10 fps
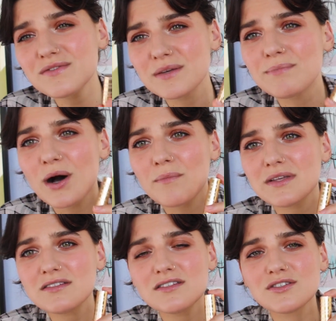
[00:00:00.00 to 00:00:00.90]
of lip balm,
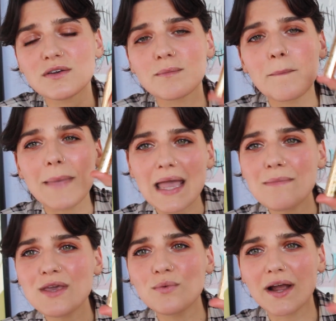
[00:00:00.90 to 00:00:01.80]
this is your
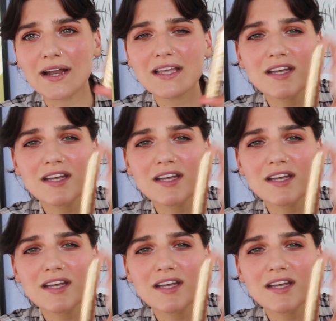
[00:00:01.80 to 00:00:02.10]
baby right